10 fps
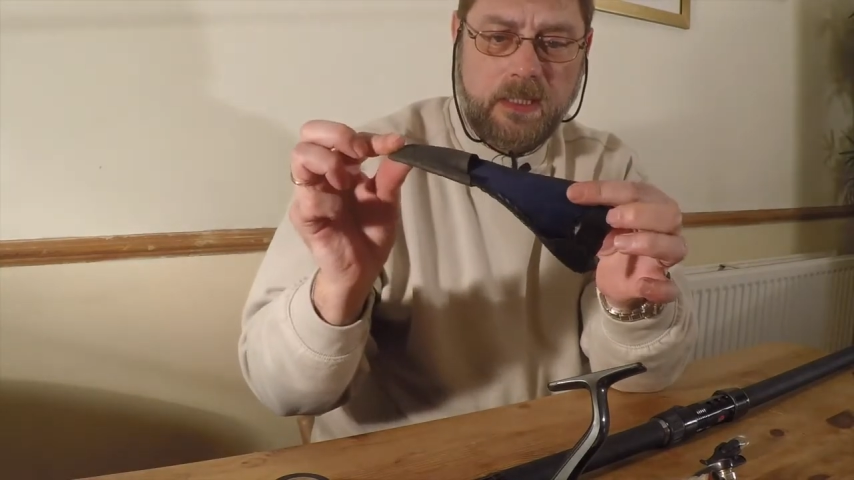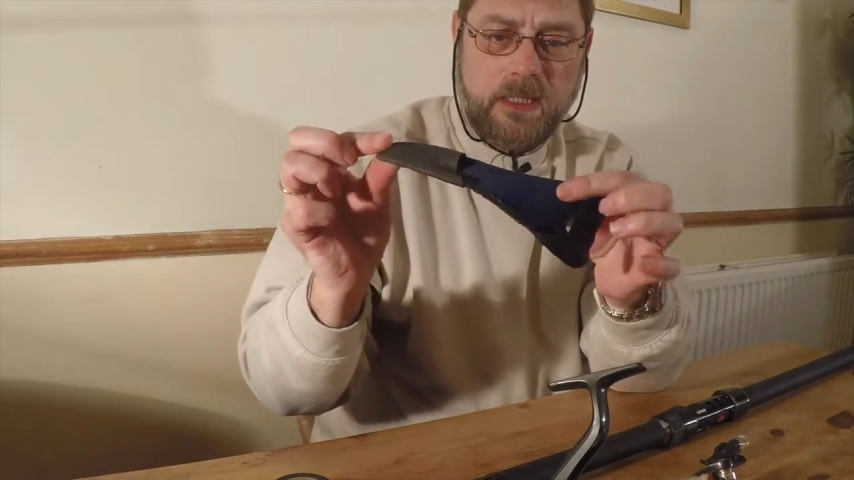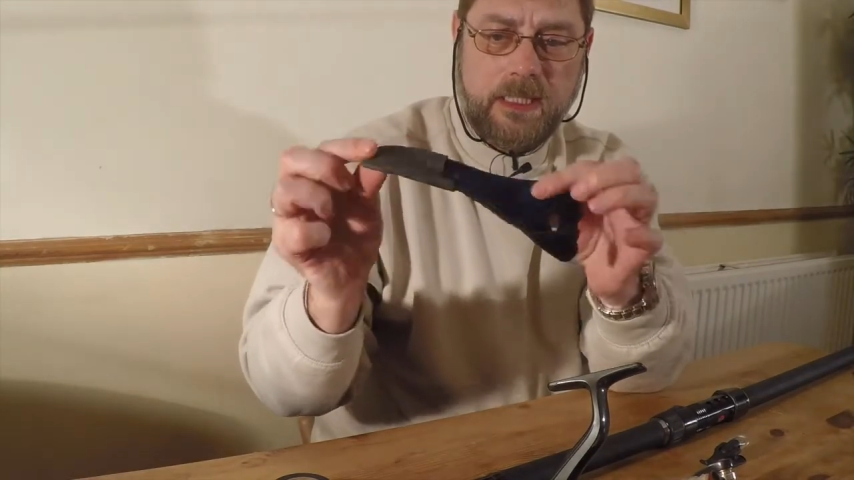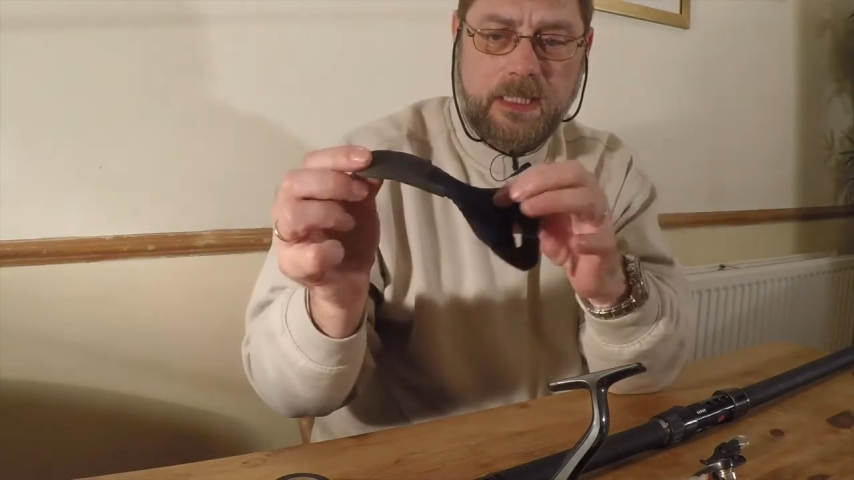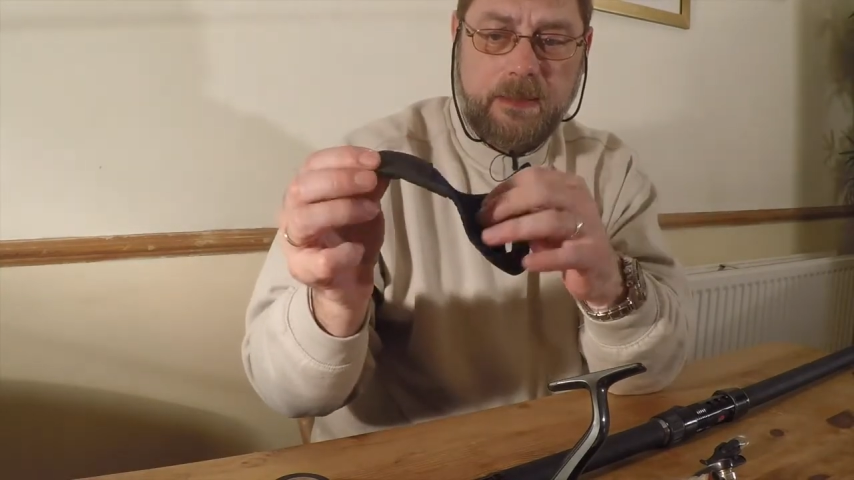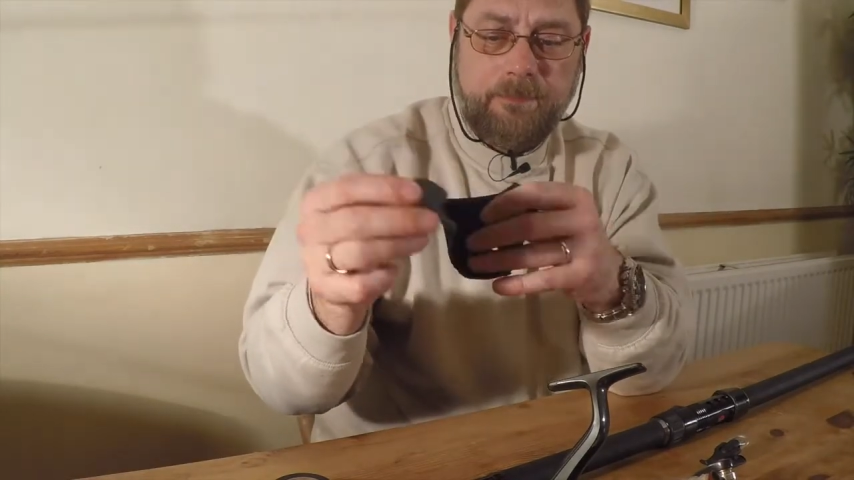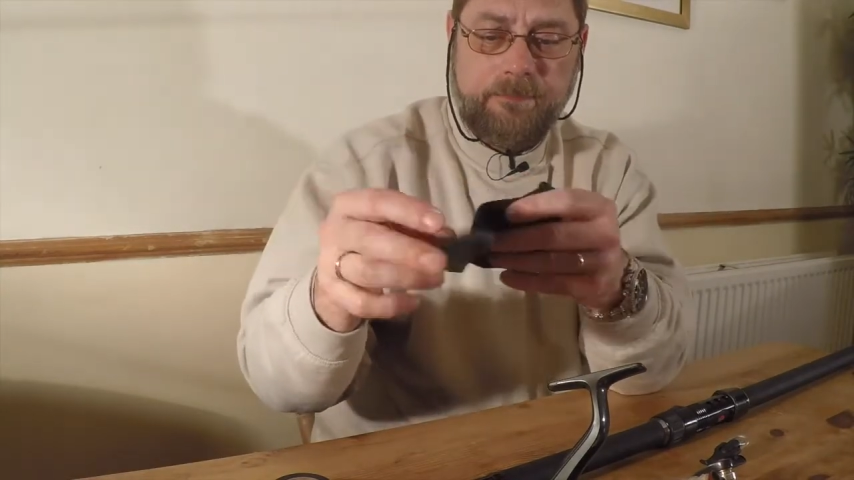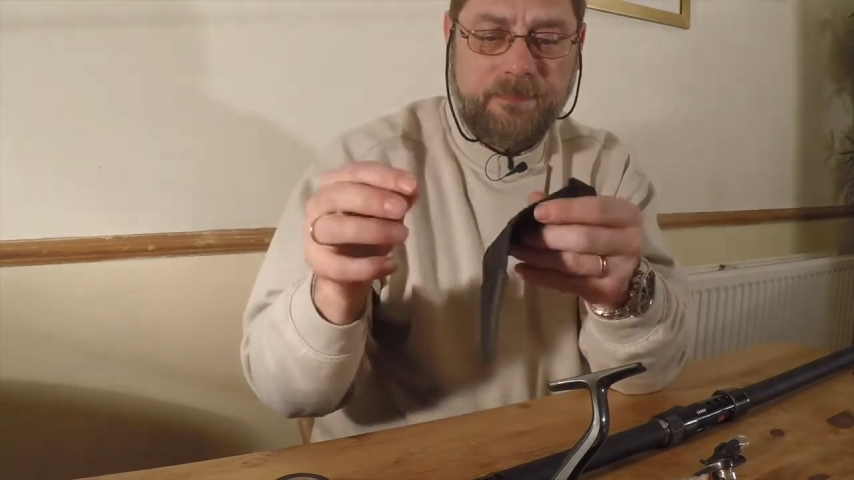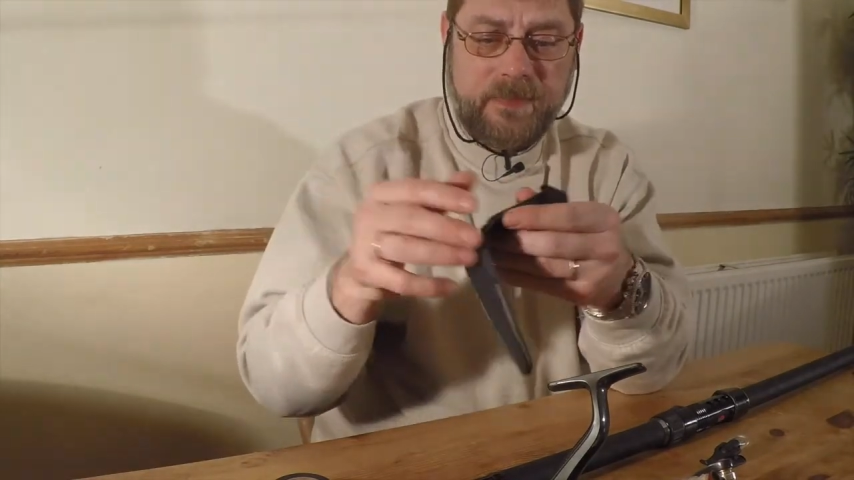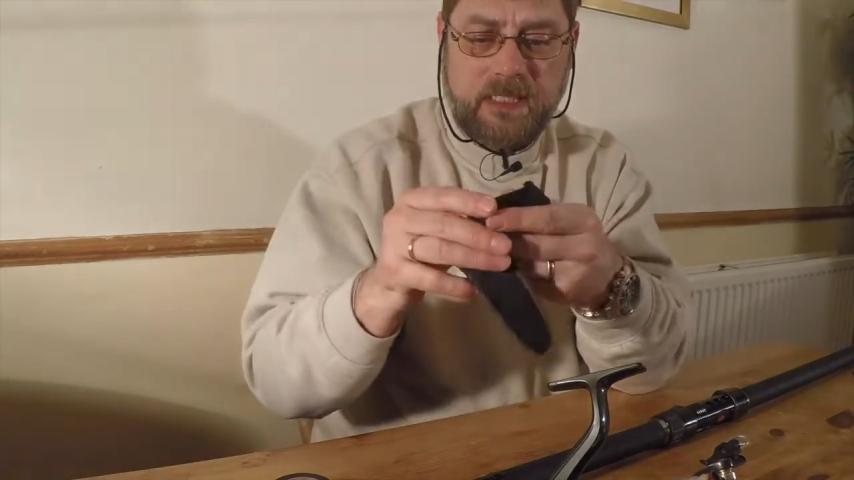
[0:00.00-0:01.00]
And
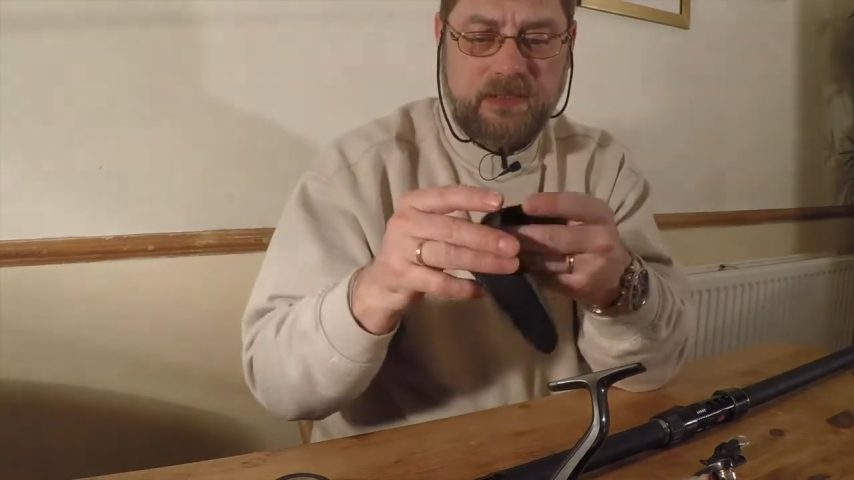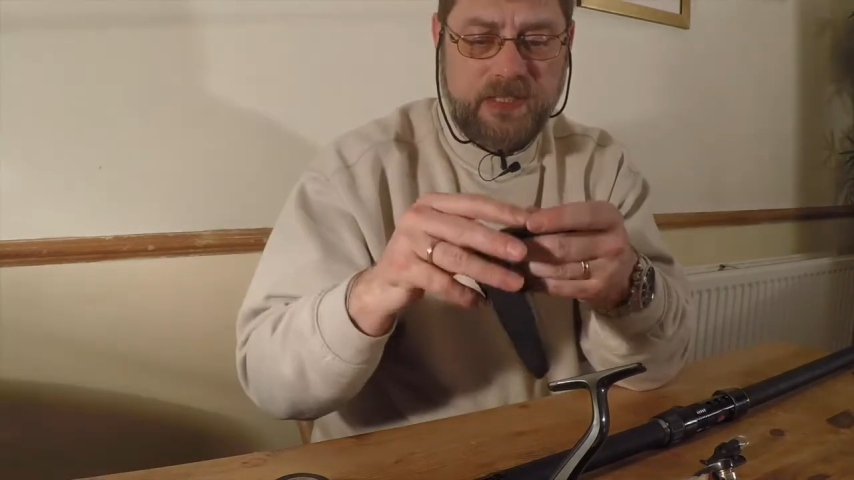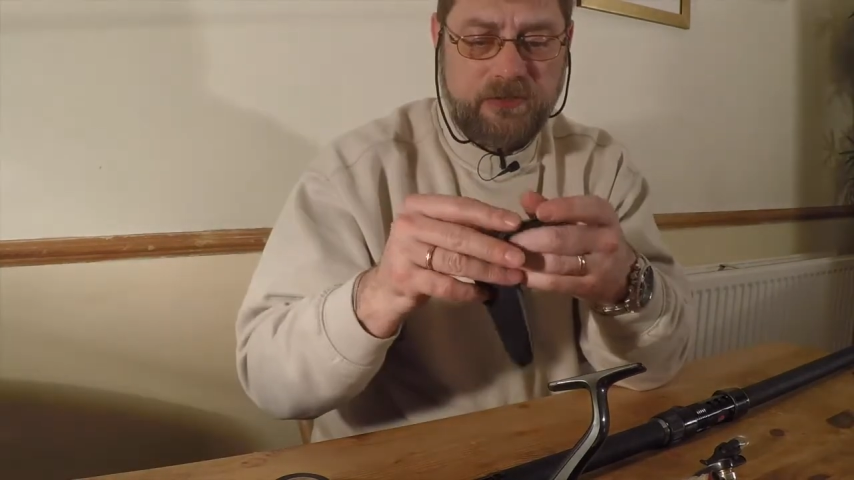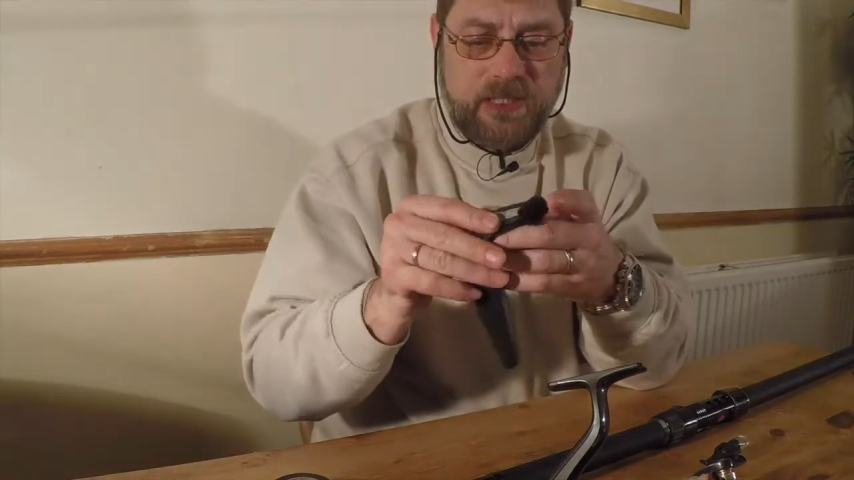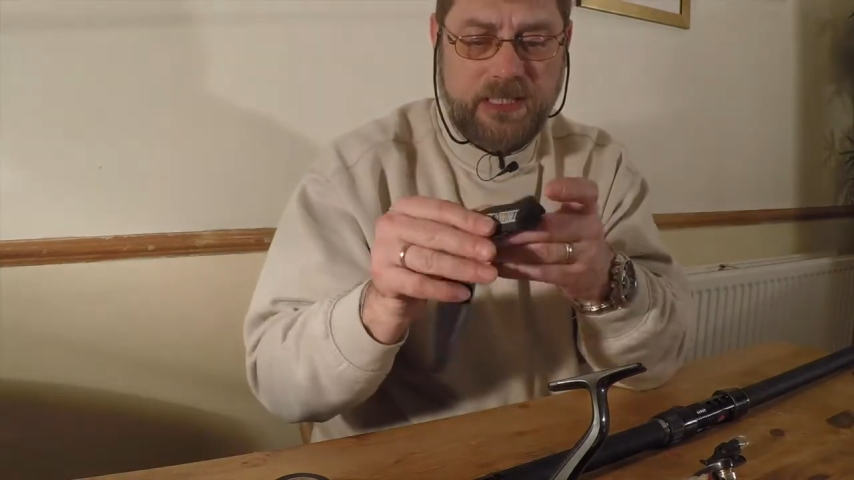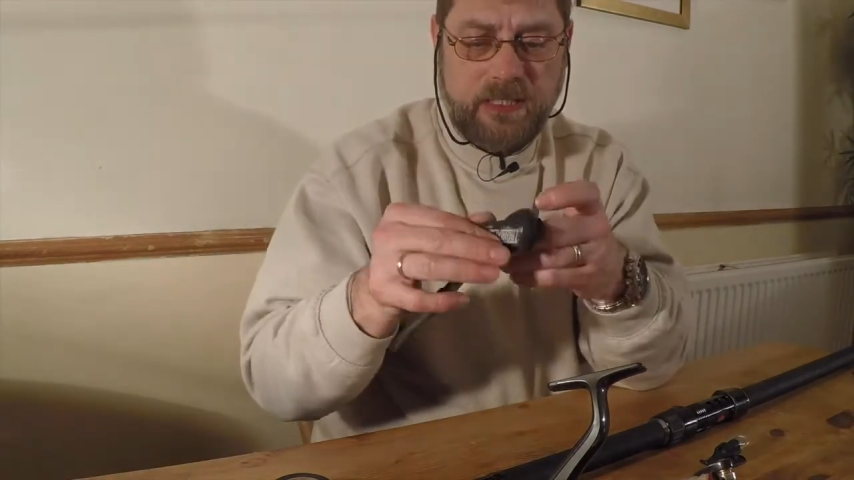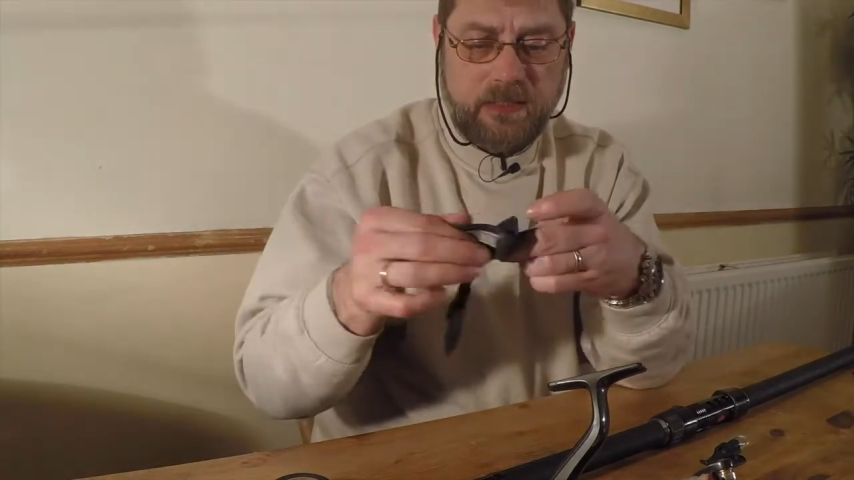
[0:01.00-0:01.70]
essentially